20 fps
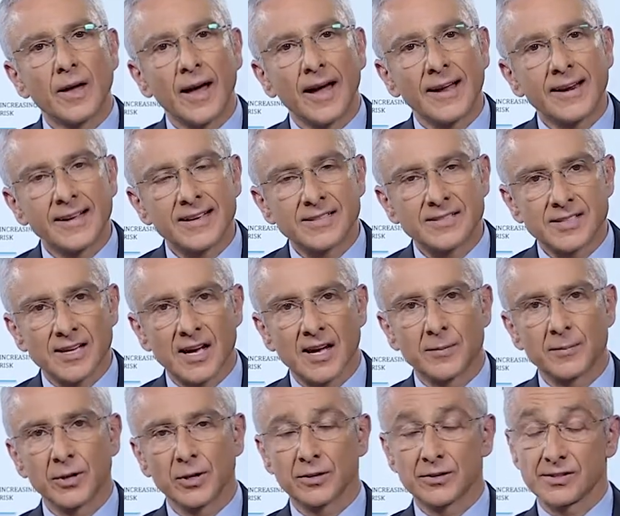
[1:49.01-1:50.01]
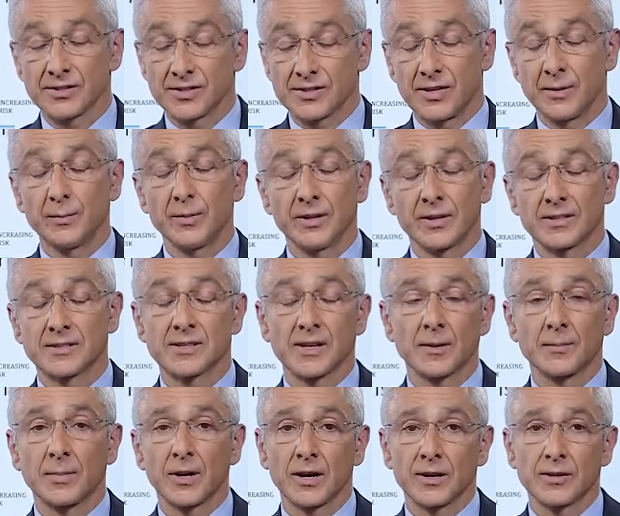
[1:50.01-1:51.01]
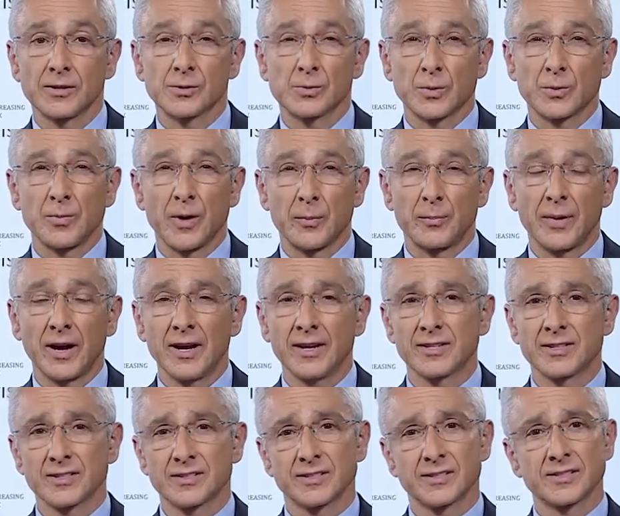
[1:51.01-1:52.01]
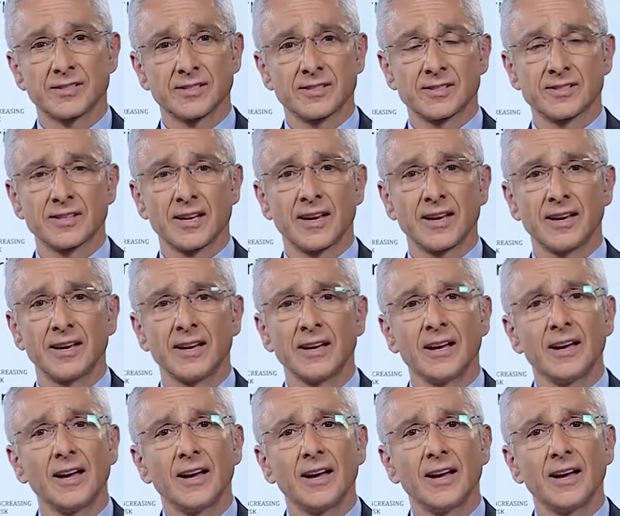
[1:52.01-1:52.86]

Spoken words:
An example, a simple example I use with my patients is to say,